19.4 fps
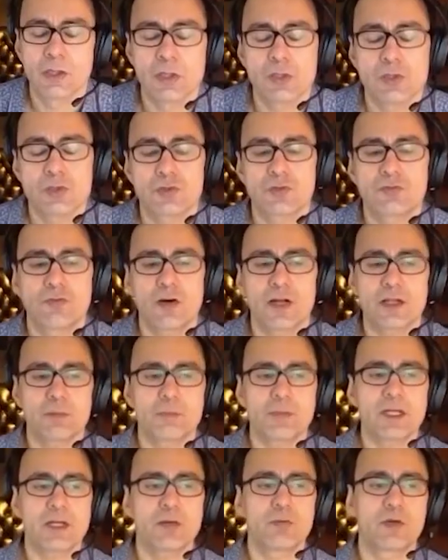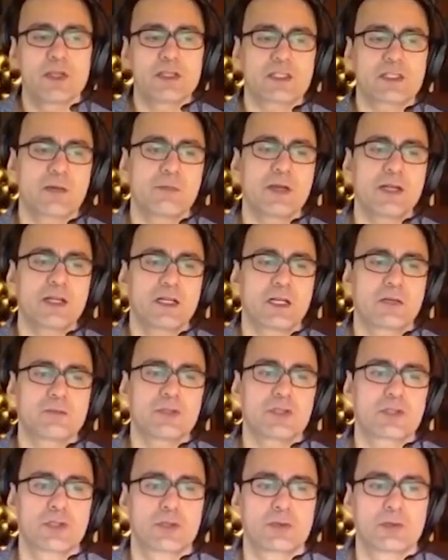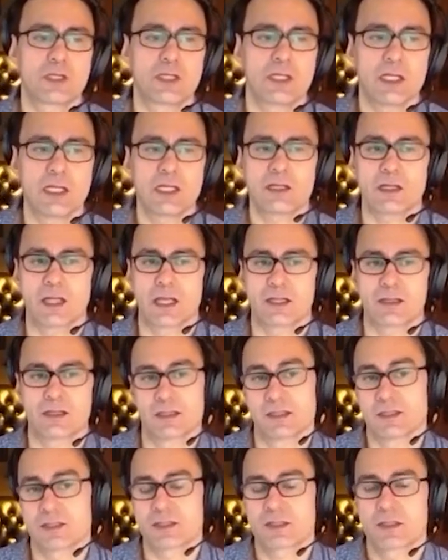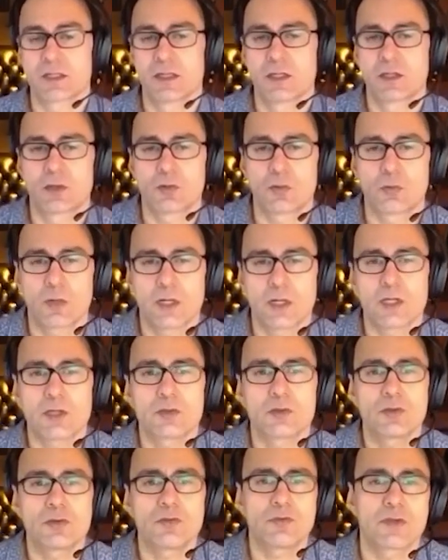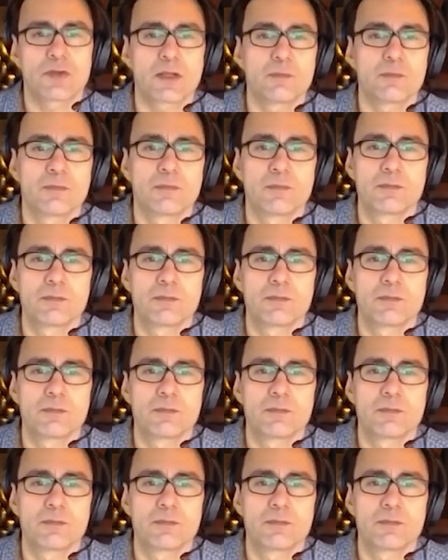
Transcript: So, Father Binny, when someone comes to you in need like this, what do you do for them?